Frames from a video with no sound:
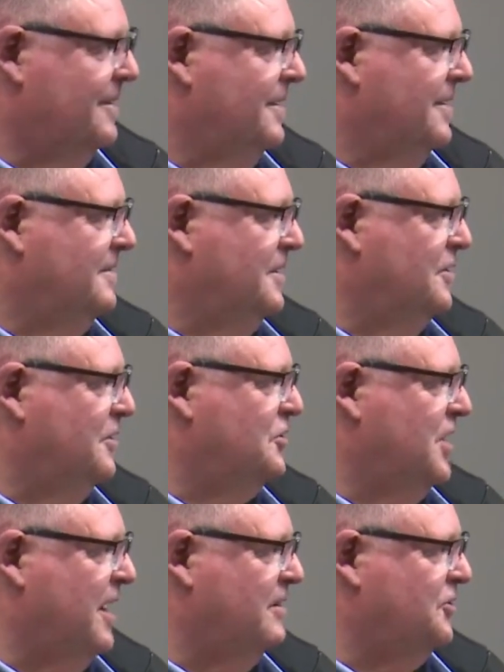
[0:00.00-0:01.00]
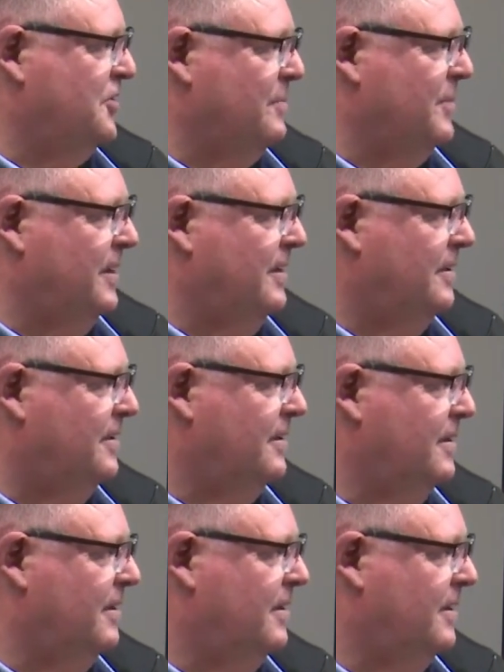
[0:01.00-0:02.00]
Didn't you change something?
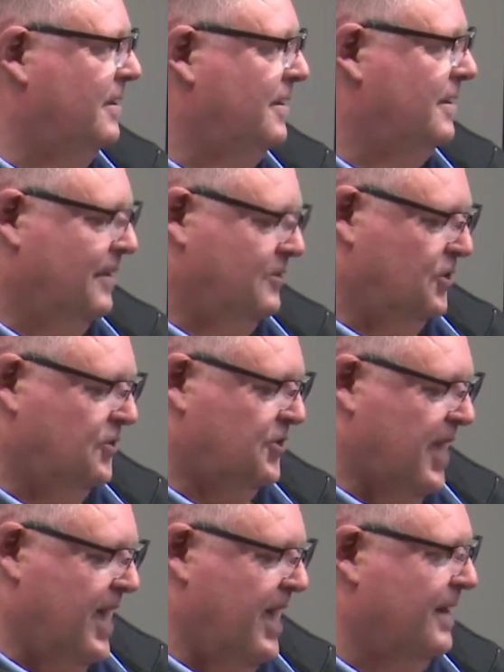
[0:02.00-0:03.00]
Just the hen.